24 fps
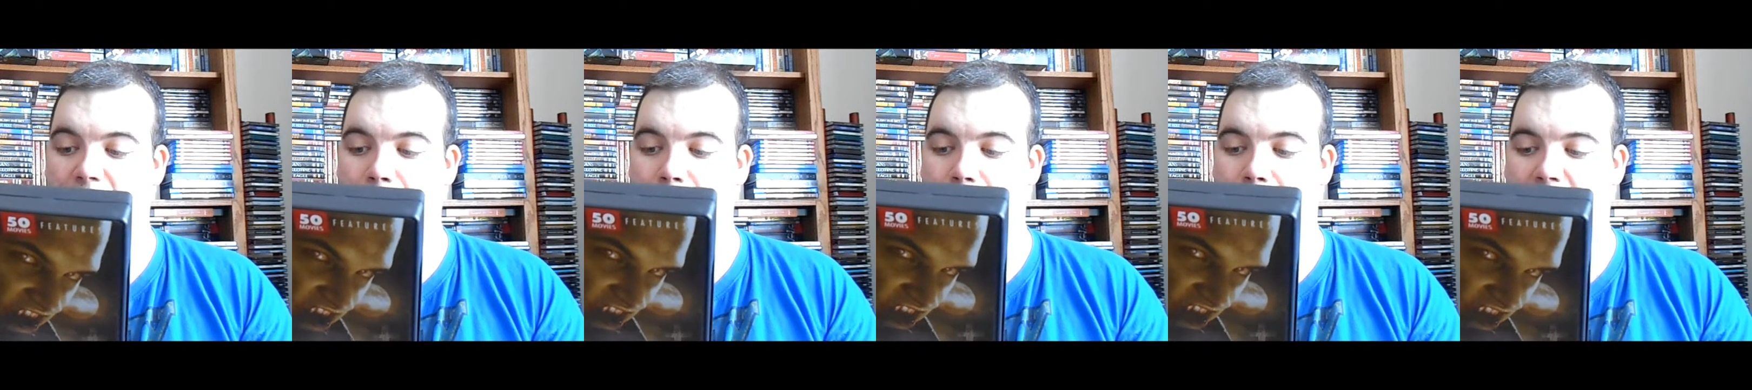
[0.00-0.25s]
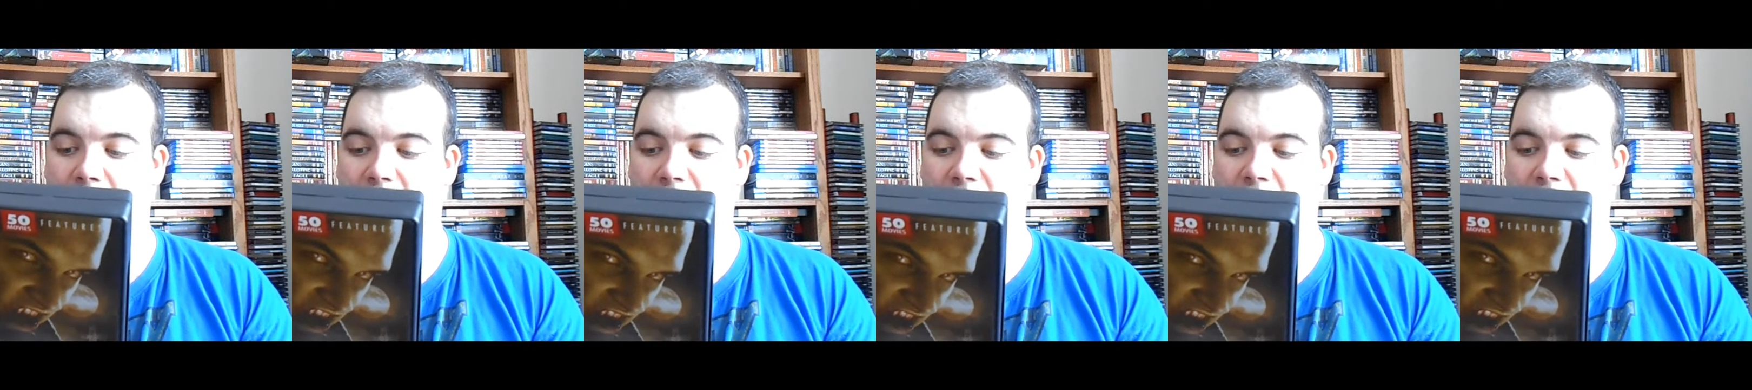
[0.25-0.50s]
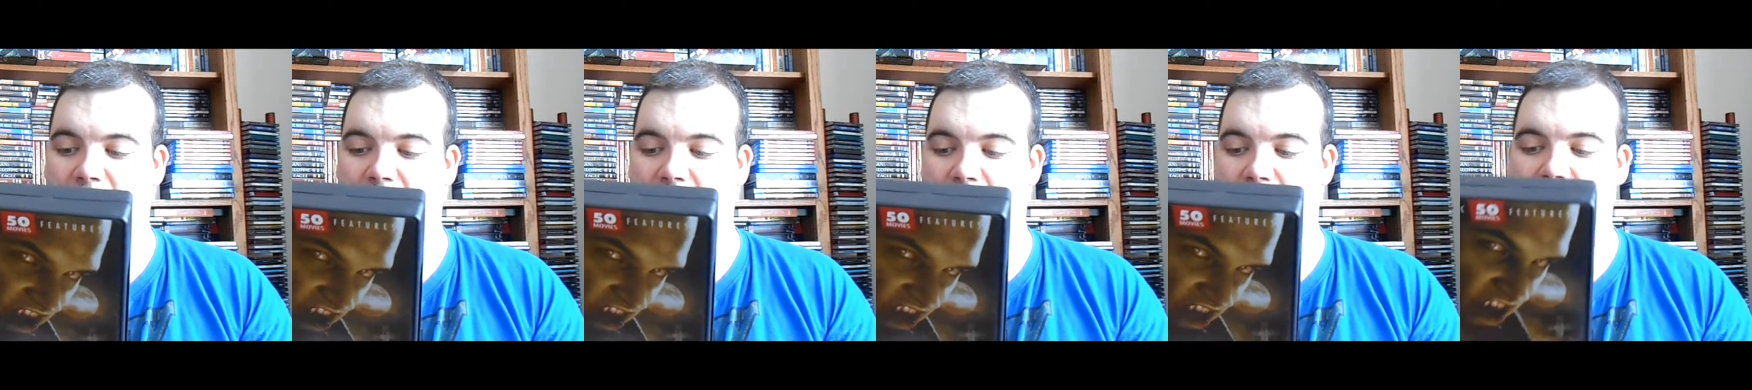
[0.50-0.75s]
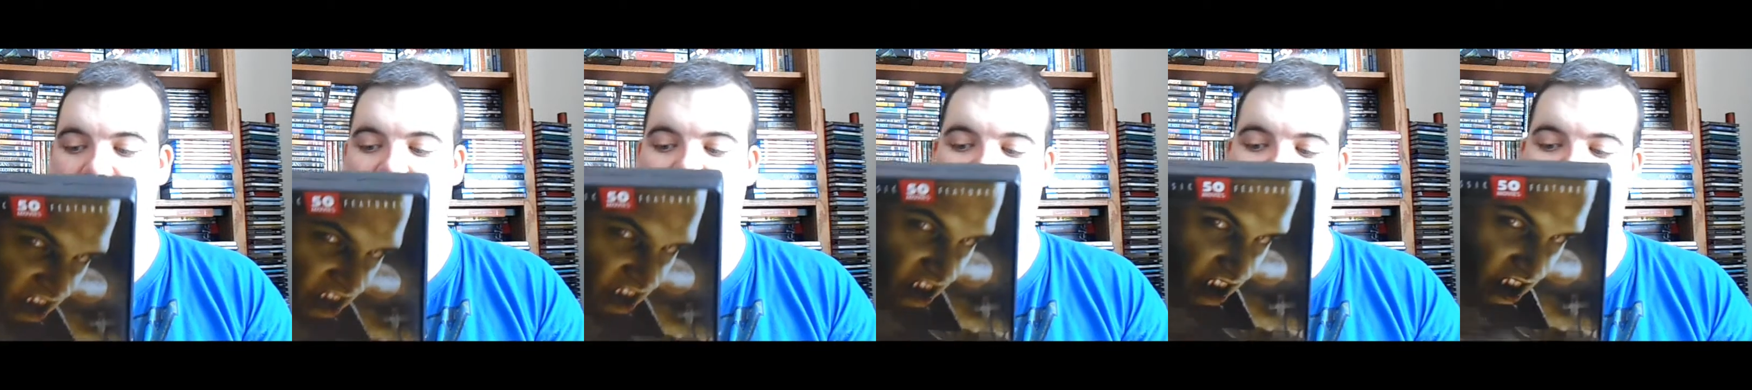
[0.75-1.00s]
Bela
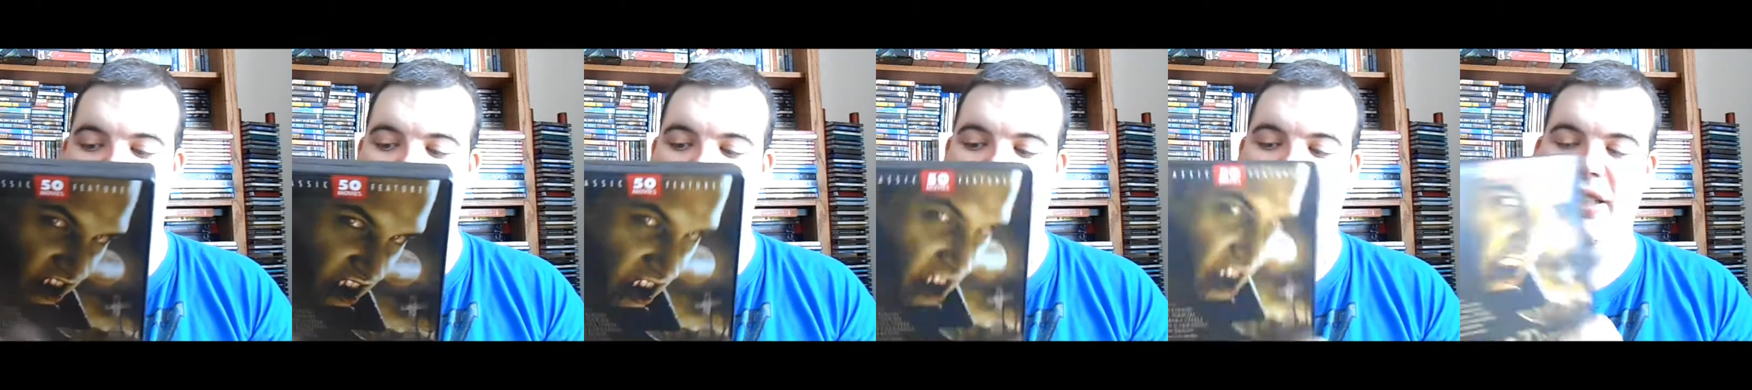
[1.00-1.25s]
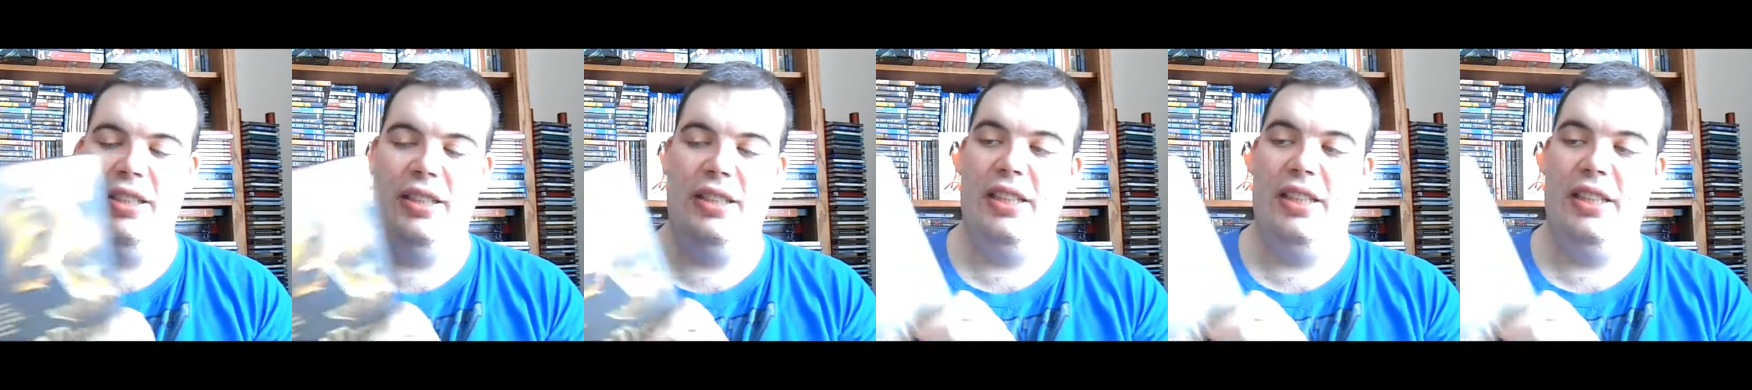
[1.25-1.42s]
Lugosi.